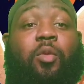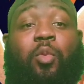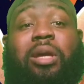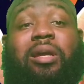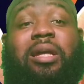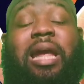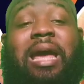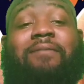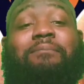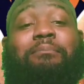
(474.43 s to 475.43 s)
We could
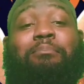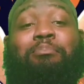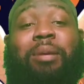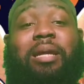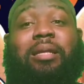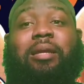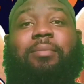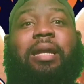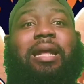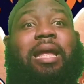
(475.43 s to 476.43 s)
have beat
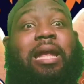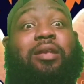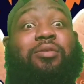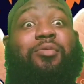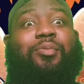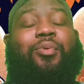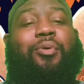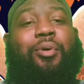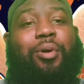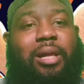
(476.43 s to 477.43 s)
them in New
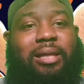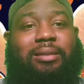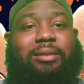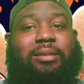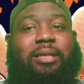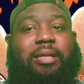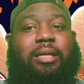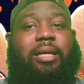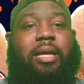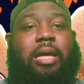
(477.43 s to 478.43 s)
Orleans.
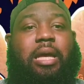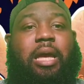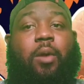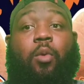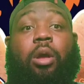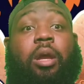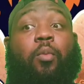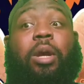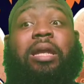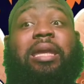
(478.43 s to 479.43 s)
And
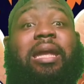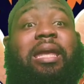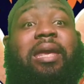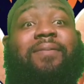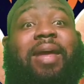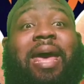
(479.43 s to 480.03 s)
we didn't even